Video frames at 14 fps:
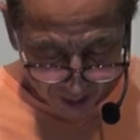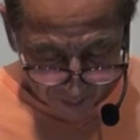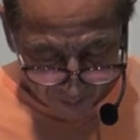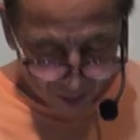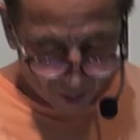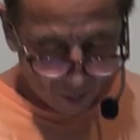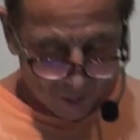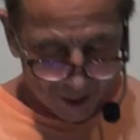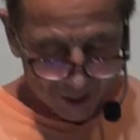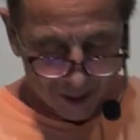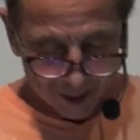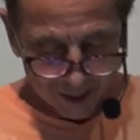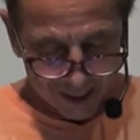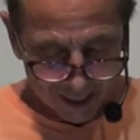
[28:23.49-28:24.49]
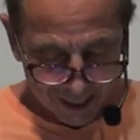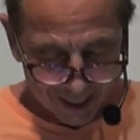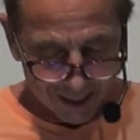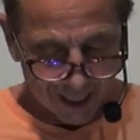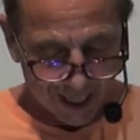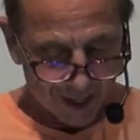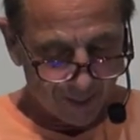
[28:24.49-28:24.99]
But when the king
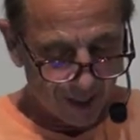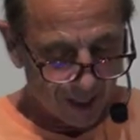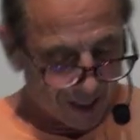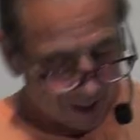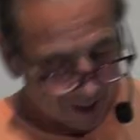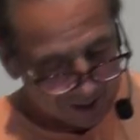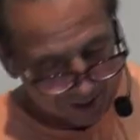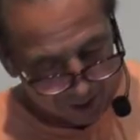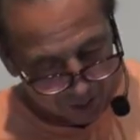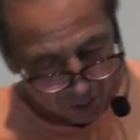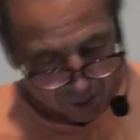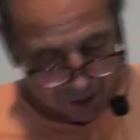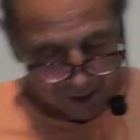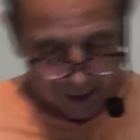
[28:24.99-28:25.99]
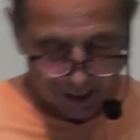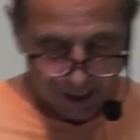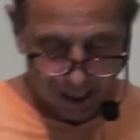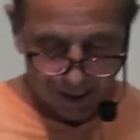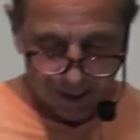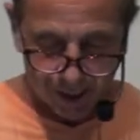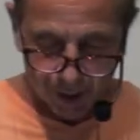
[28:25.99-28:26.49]
came in to see the
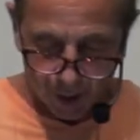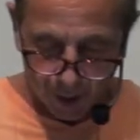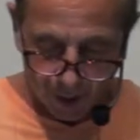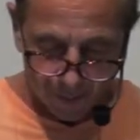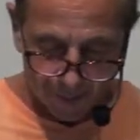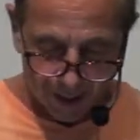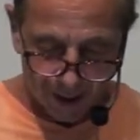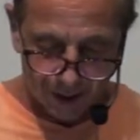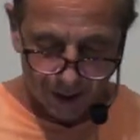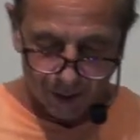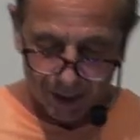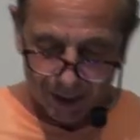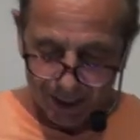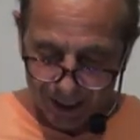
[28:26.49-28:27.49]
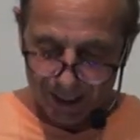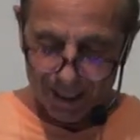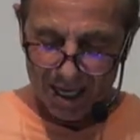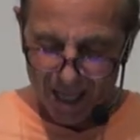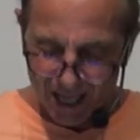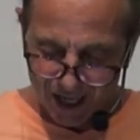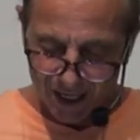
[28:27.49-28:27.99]
guests, he saw a man there that did
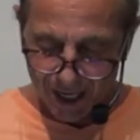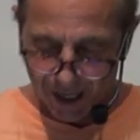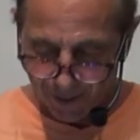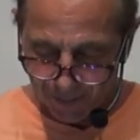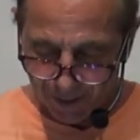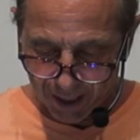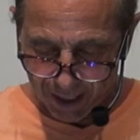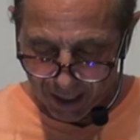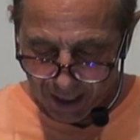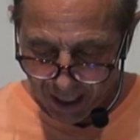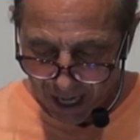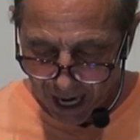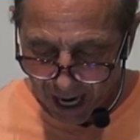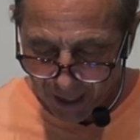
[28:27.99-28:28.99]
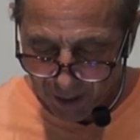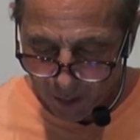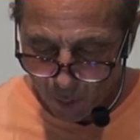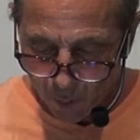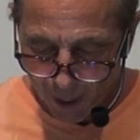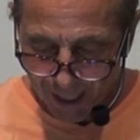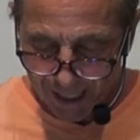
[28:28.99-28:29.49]
not have the on
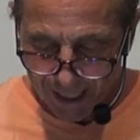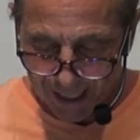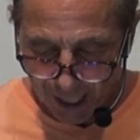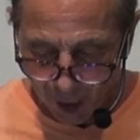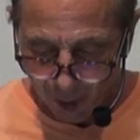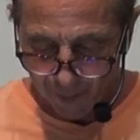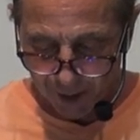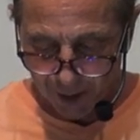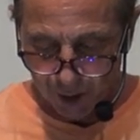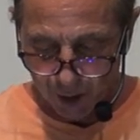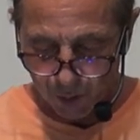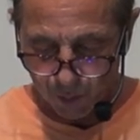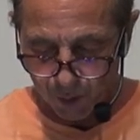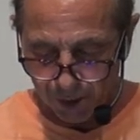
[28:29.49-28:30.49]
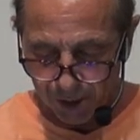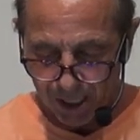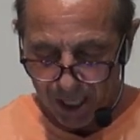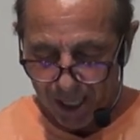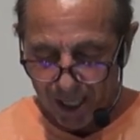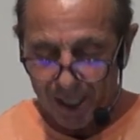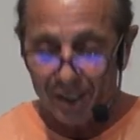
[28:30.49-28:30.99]
wedding garments. In other words,
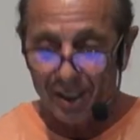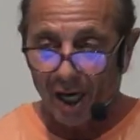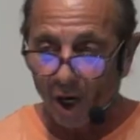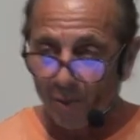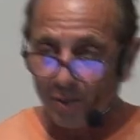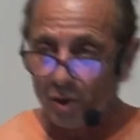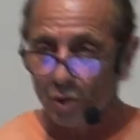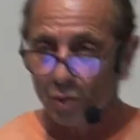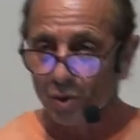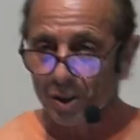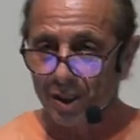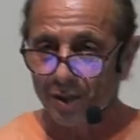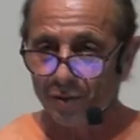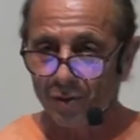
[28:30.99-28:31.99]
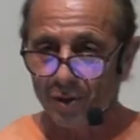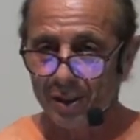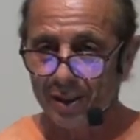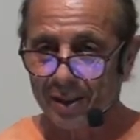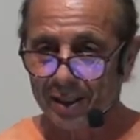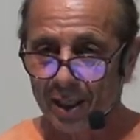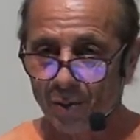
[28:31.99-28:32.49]
his garments were different.
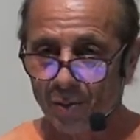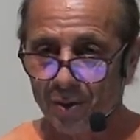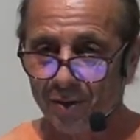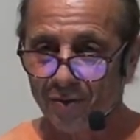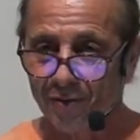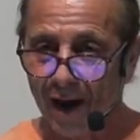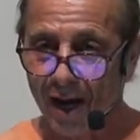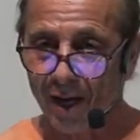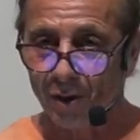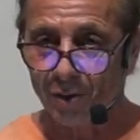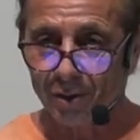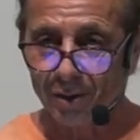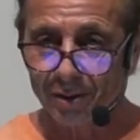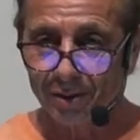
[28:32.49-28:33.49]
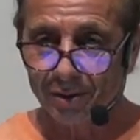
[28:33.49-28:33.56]
They were defiled.